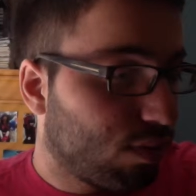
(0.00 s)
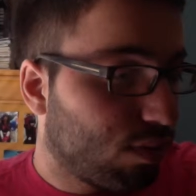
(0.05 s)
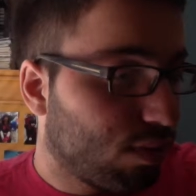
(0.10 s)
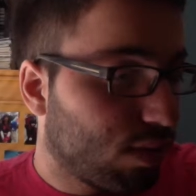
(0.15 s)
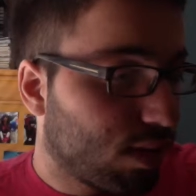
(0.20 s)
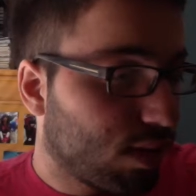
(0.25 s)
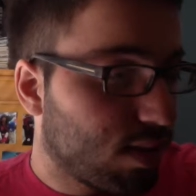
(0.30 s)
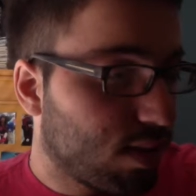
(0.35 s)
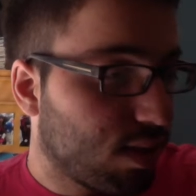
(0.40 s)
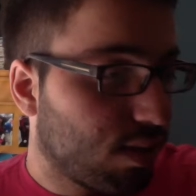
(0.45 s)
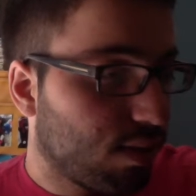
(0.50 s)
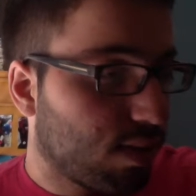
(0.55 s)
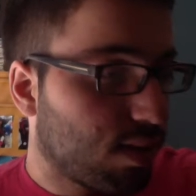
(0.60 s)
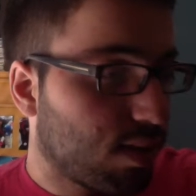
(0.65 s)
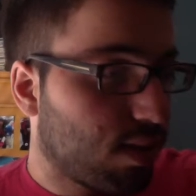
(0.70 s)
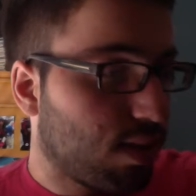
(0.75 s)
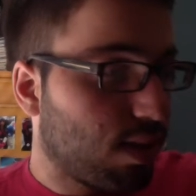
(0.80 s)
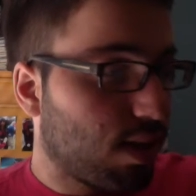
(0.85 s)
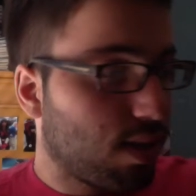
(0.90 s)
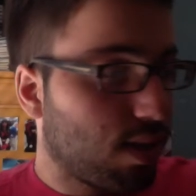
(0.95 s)
Let's see
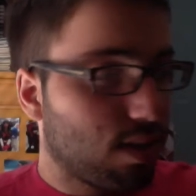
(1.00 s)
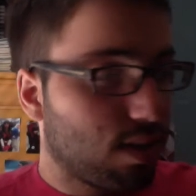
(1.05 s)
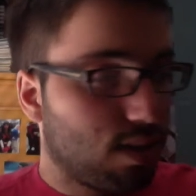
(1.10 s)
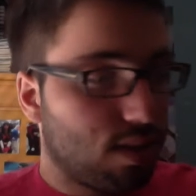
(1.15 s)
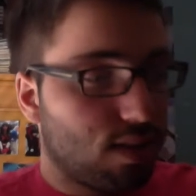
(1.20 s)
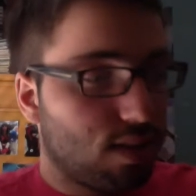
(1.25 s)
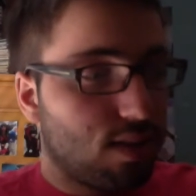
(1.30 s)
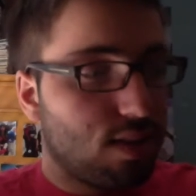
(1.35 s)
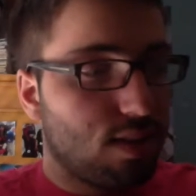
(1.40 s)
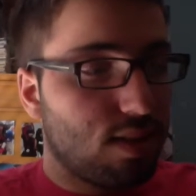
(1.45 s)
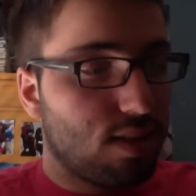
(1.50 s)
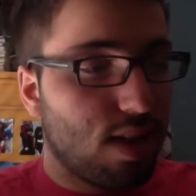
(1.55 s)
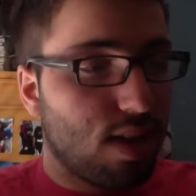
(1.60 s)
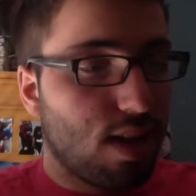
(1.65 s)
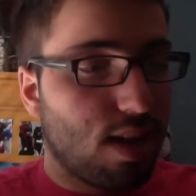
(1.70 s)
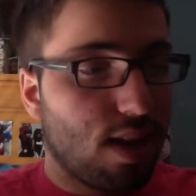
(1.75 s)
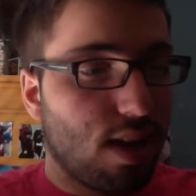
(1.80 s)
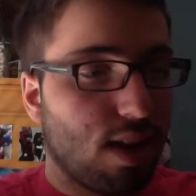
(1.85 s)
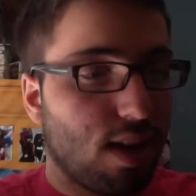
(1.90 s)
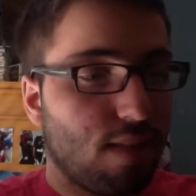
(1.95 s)
what's next. This
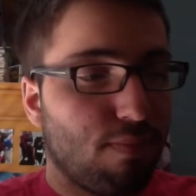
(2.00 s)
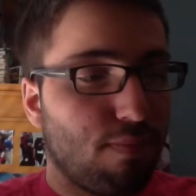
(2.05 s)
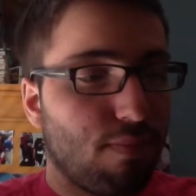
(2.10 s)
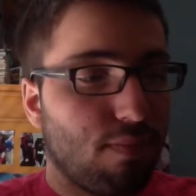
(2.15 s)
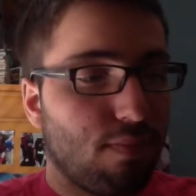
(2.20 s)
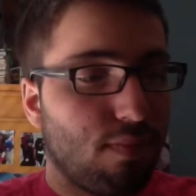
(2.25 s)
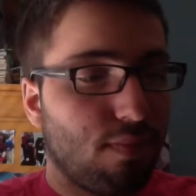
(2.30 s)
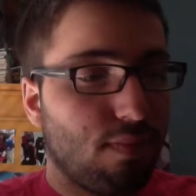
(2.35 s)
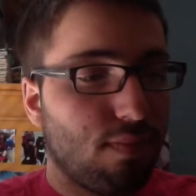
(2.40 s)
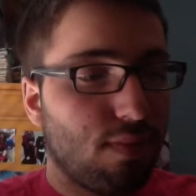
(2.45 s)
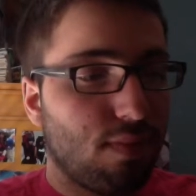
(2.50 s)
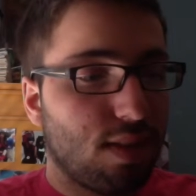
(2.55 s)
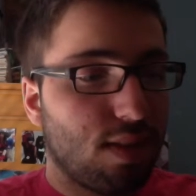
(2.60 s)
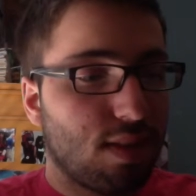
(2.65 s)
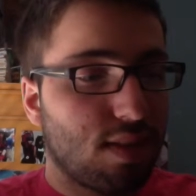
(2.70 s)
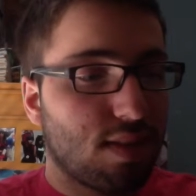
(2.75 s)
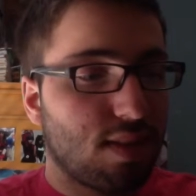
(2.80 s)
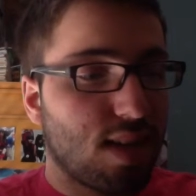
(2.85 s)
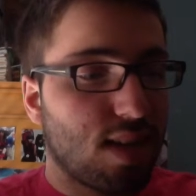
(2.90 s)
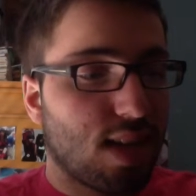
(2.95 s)

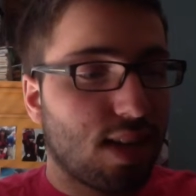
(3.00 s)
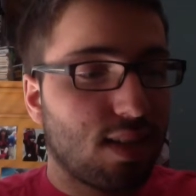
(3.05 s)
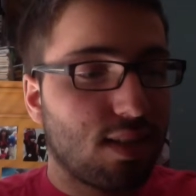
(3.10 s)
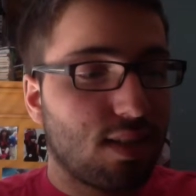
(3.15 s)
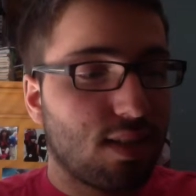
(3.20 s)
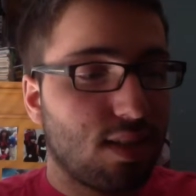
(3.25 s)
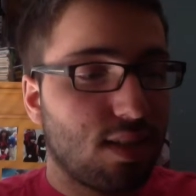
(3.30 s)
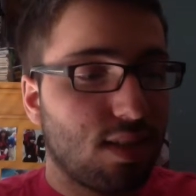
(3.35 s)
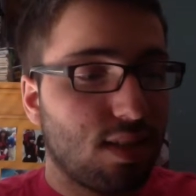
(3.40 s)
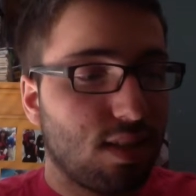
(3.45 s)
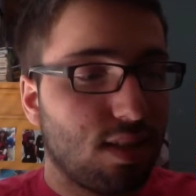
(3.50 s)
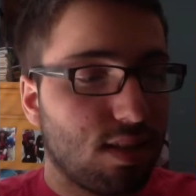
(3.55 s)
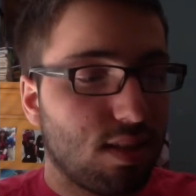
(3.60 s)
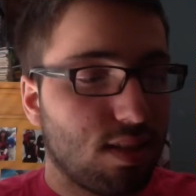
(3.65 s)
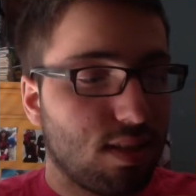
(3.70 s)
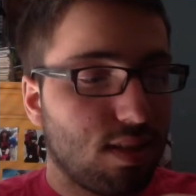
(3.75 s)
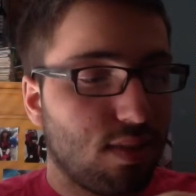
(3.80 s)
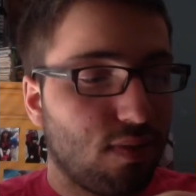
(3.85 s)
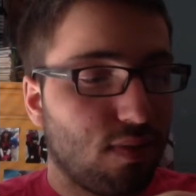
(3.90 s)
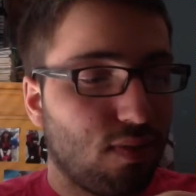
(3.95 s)
is
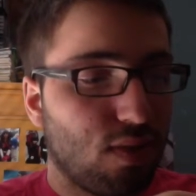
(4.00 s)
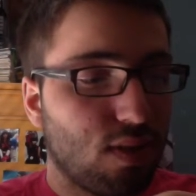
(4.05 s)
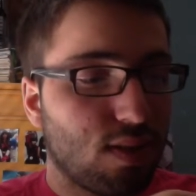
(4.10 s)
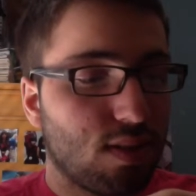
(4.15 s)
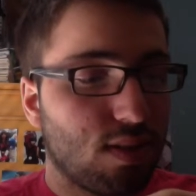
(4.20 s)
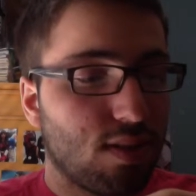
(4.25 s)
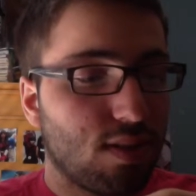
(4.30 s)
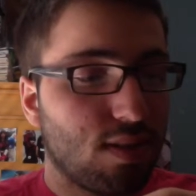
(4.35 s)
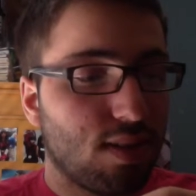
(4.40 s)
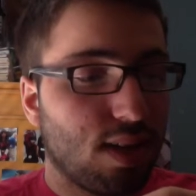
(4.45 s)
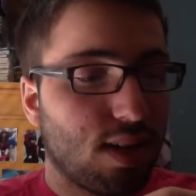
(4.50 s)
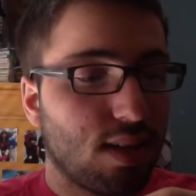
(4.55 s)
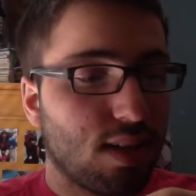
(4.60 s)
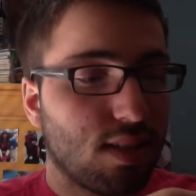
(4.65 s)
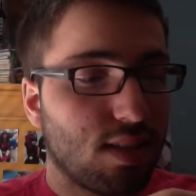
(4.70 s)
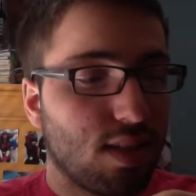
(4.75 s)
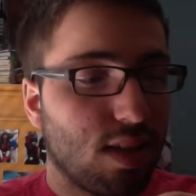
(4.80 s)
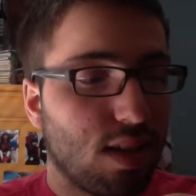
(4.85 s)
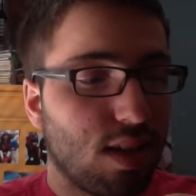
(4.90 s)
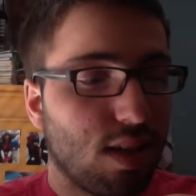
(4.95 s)
the first or second
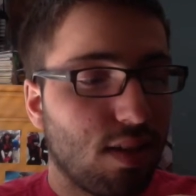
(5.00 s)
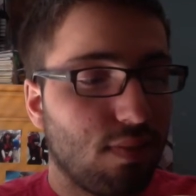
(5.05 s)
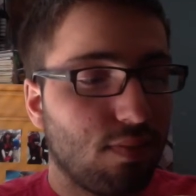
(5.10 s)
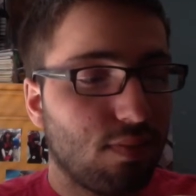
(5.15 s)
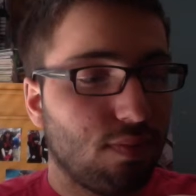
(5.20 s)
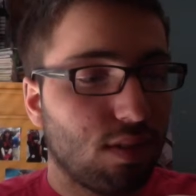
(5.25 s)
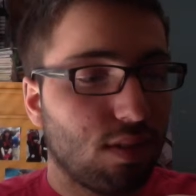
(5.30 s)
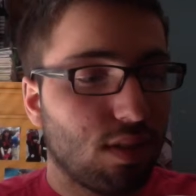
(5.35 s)
time.